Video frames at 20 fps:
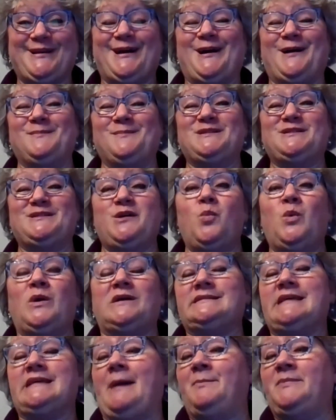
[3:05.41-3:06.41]
Um, so
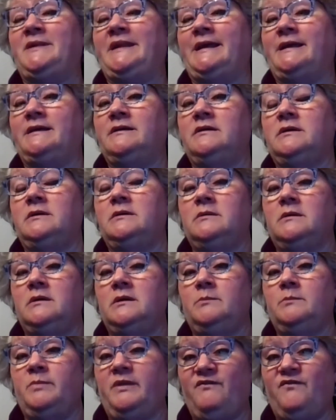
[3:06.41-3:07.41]
what's happening
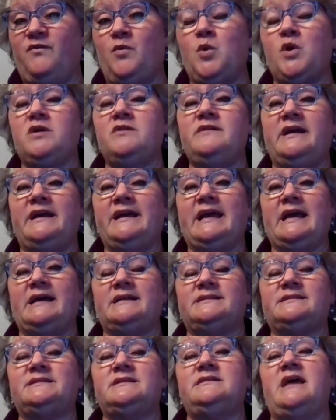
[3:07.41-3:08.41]
before it
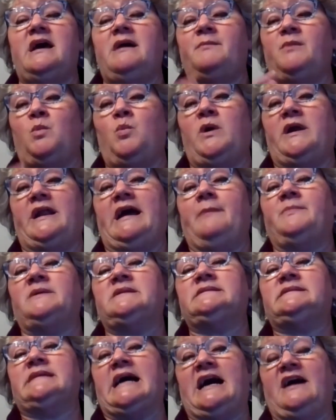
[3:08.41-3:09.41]
gets to them and what
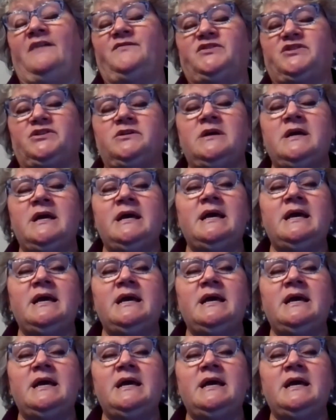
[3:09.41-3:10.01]
happens after.